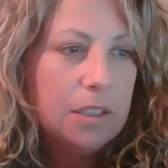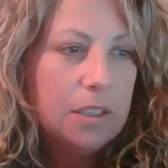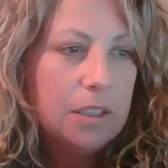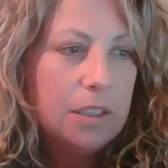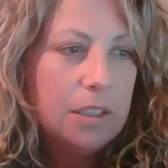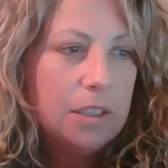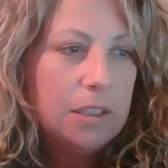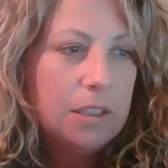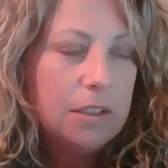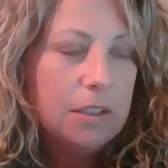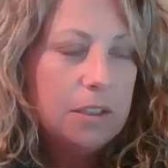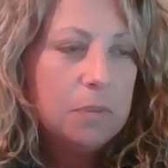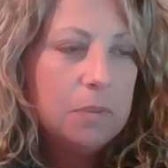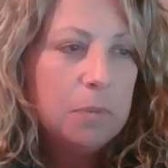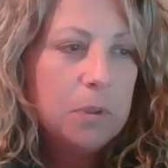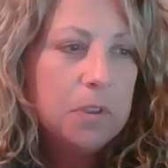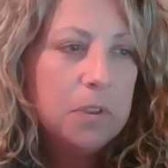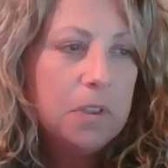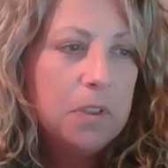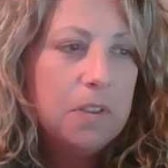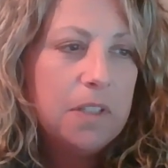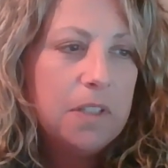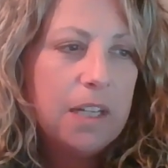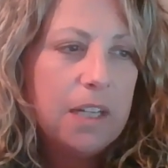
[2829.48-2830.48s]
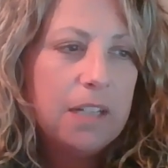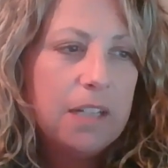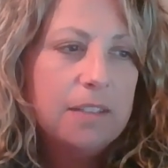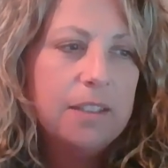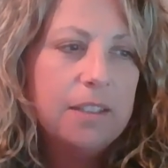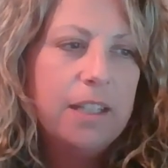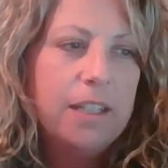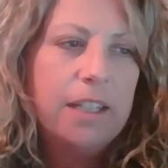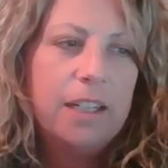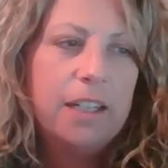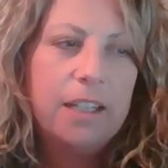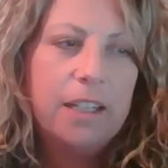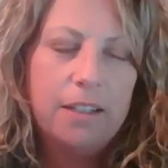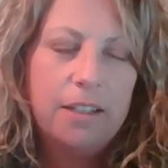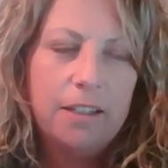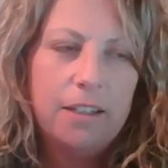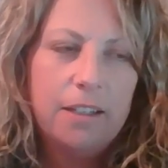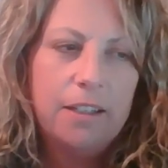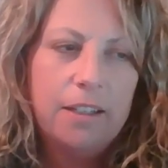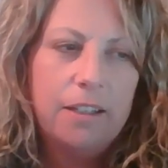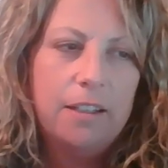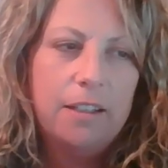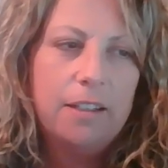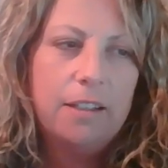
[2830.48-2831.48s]
This person's asking, and
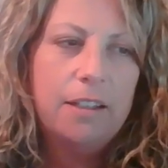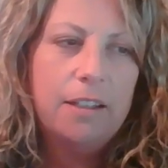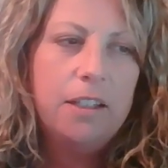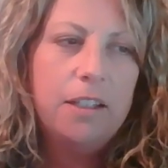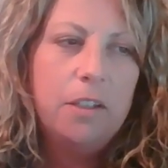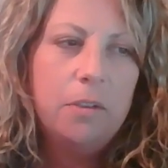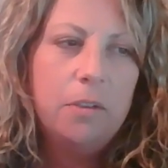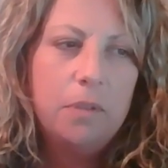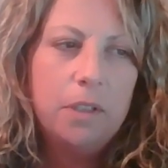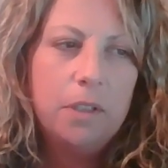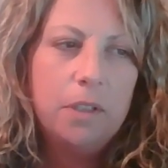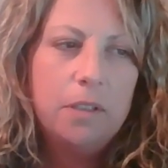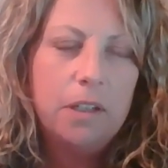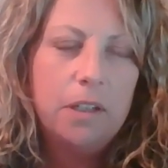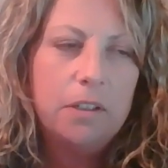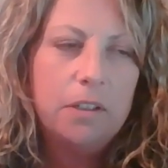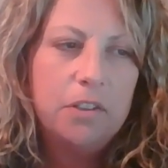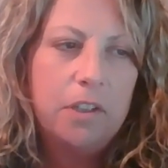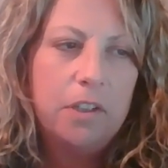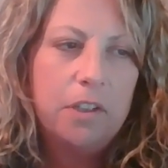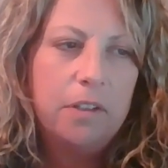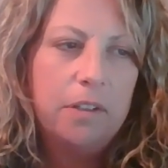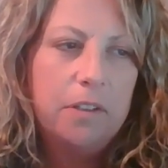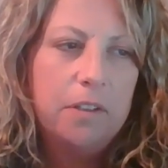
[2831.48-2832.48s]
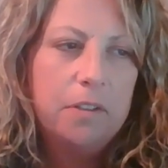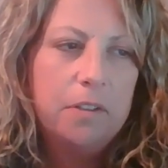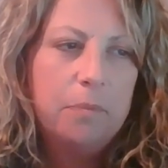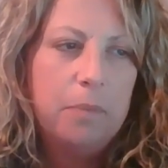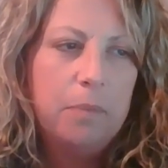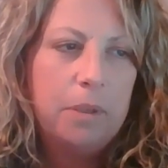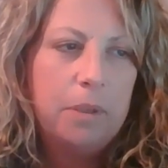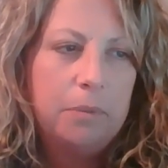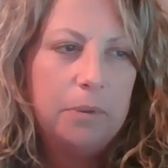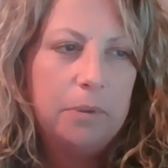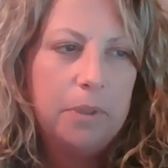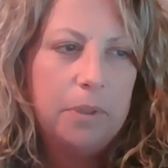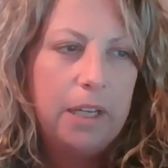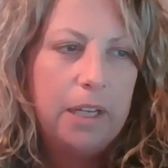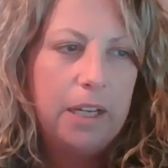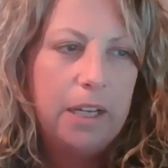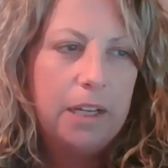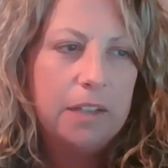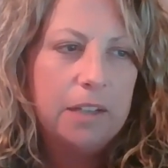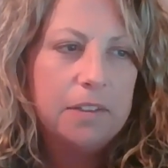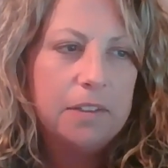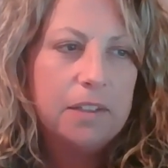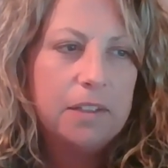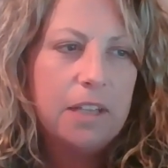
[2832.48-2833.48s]
I think you did touch on this, but I'm going to
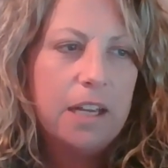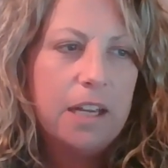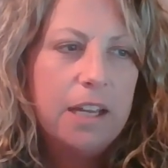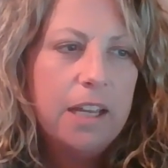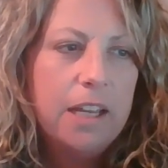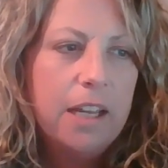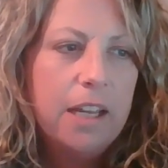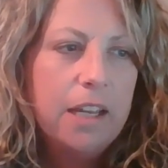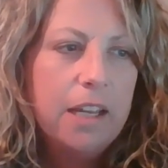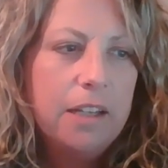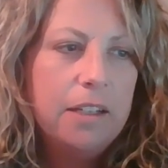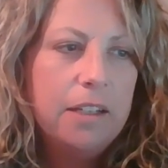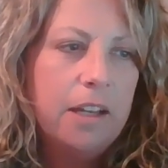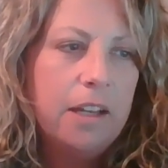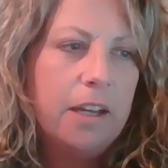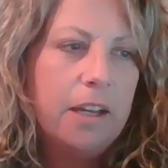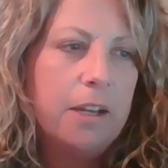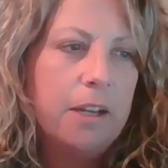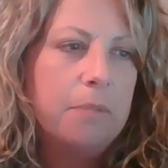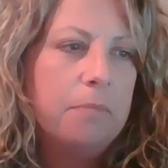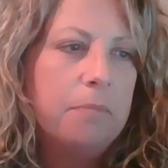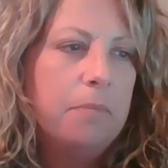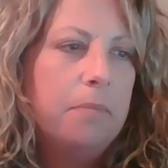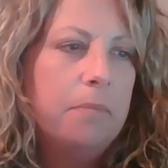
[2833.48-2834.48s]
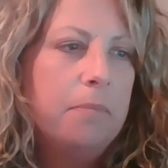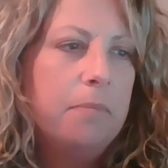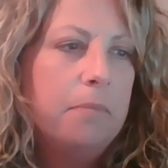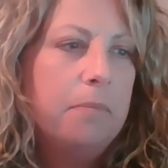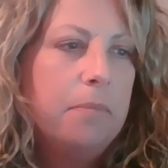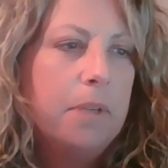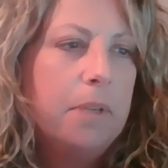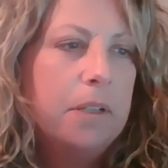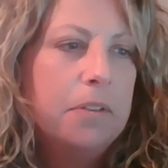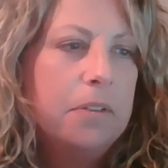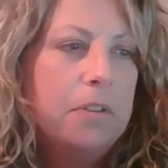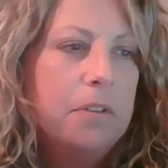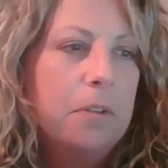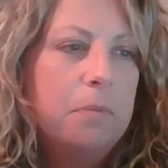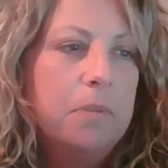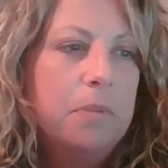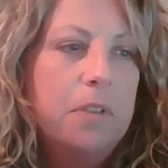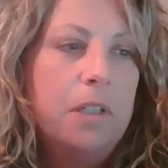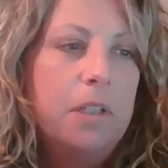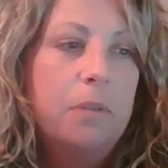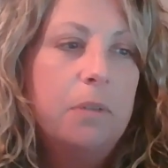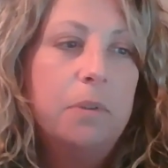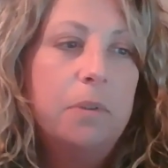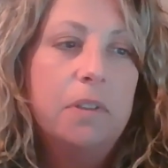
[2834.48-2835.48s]
ask. I had exome
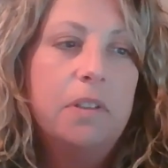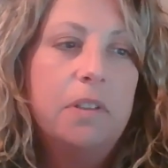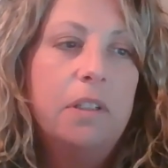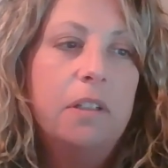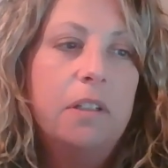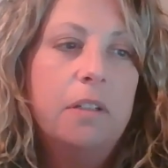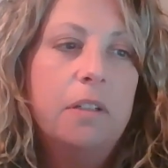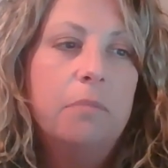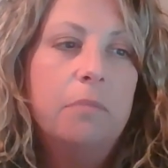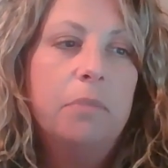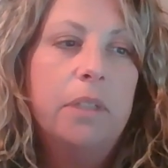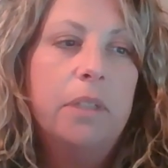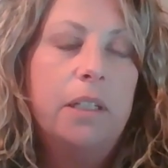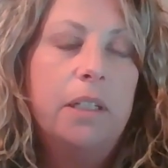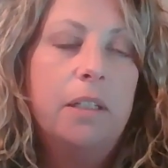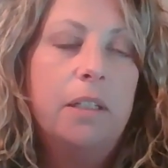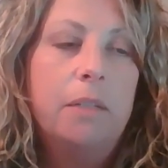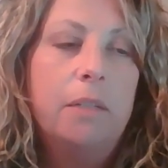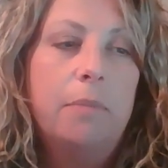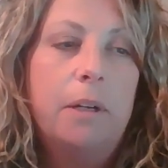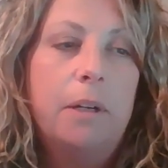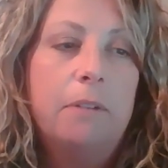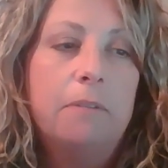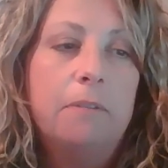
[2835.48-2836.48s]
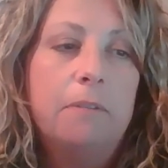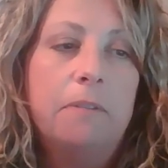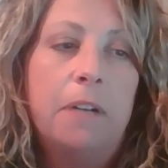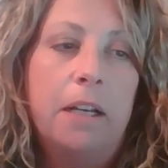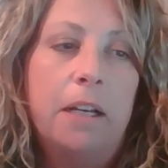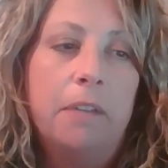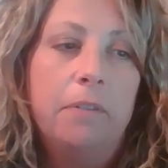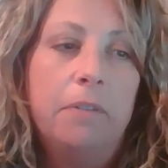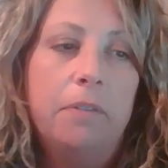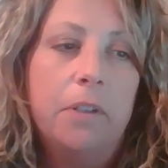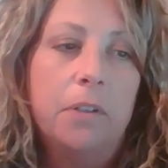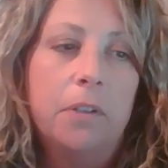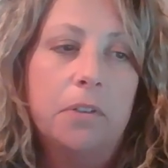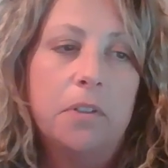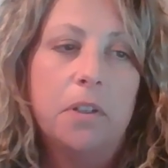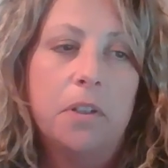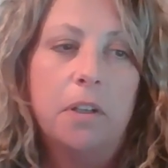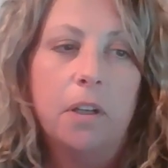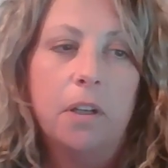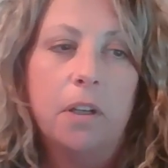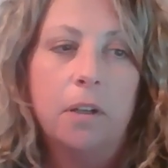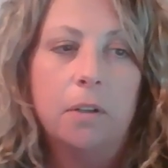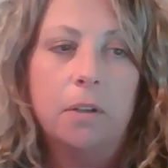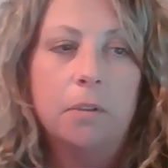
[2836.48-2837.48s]
sequencing completed about 5 years
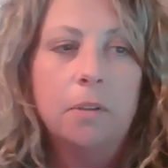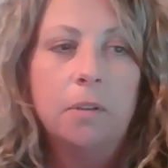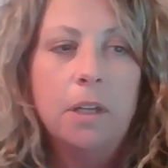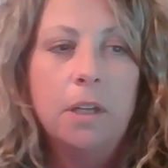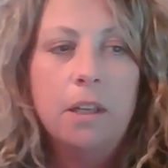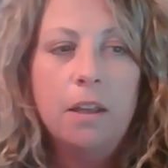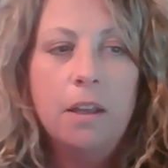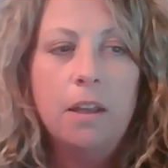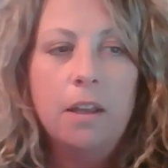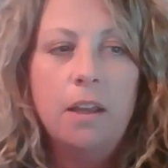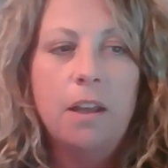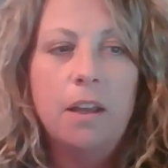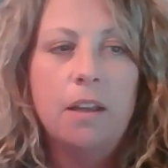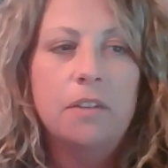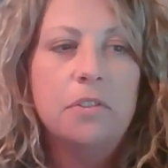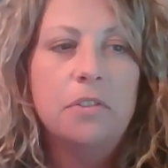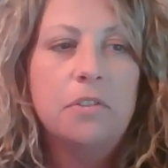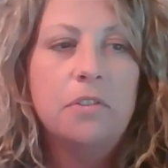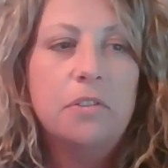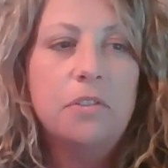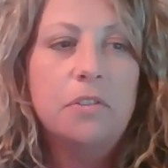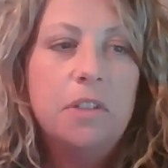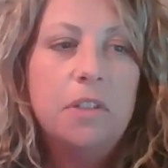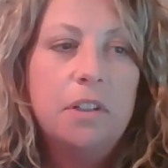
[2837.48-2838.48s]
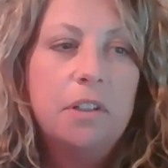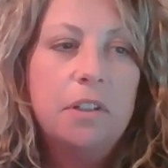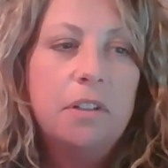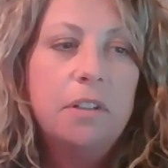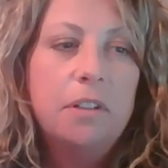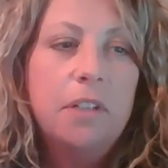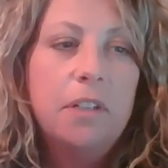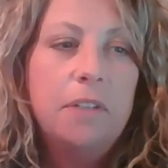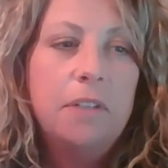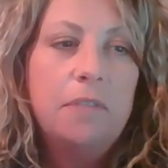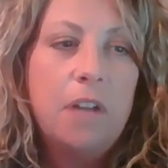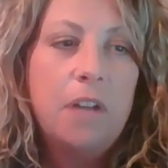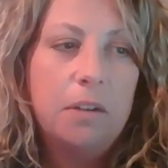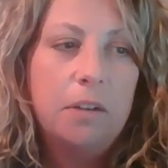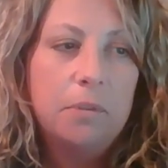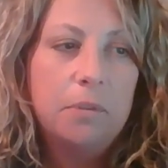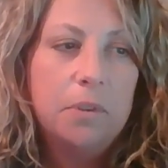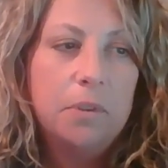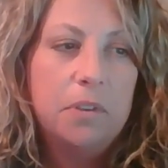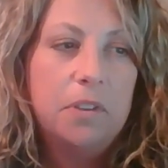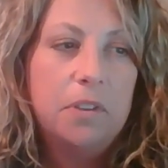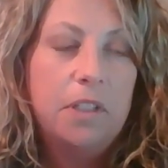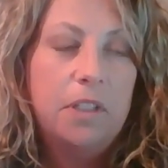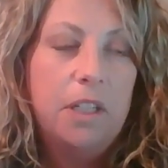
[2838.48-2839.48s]
ago, still not
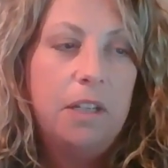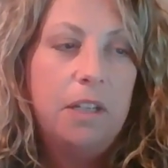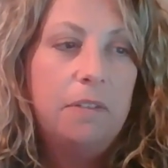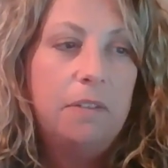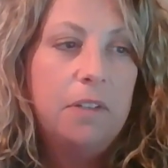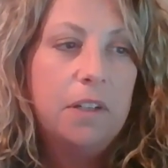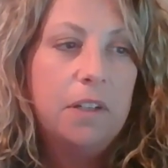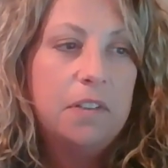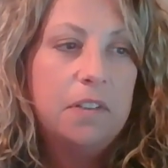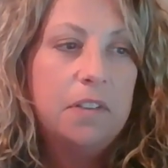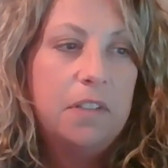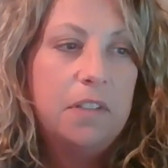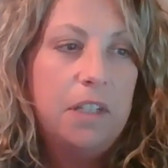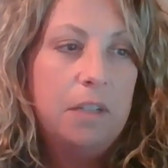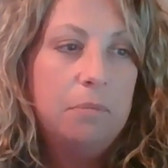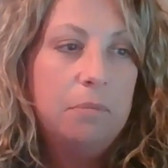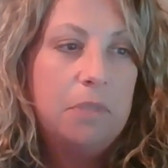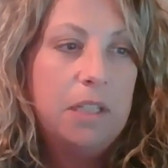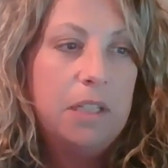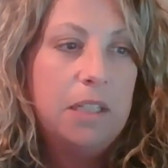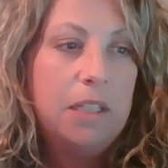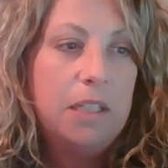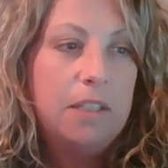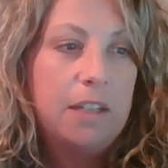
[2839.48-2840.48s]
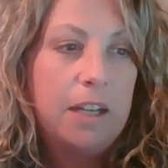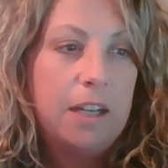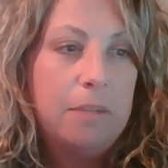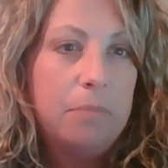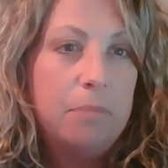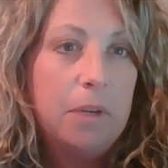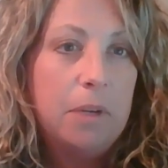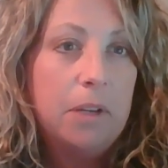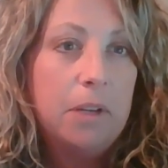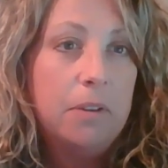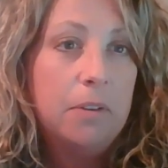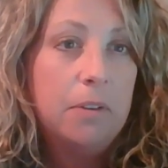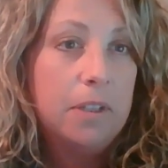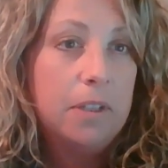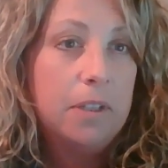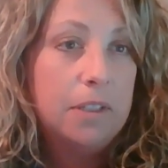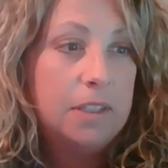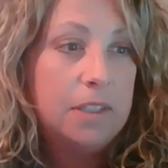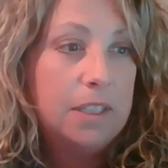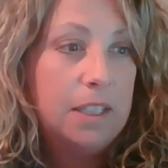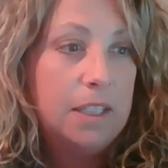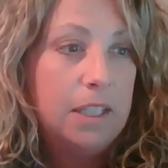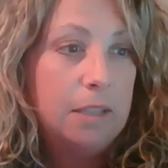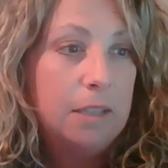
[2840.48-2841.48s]
received a CMT type other than
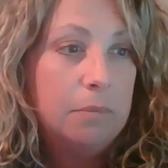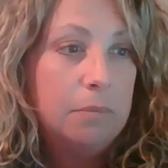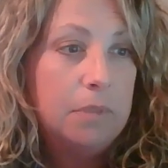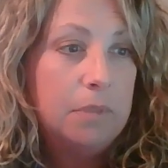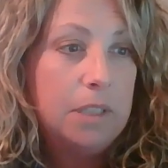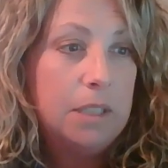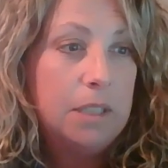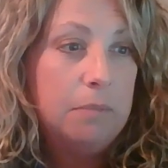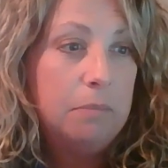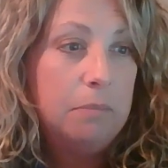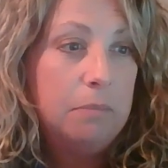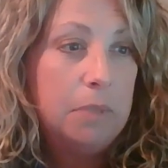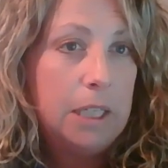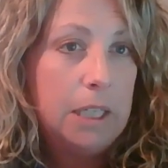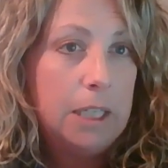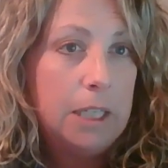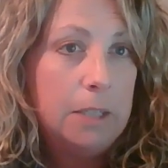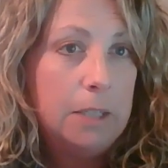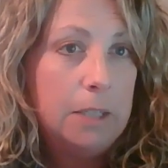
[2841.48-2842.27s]
CMTB.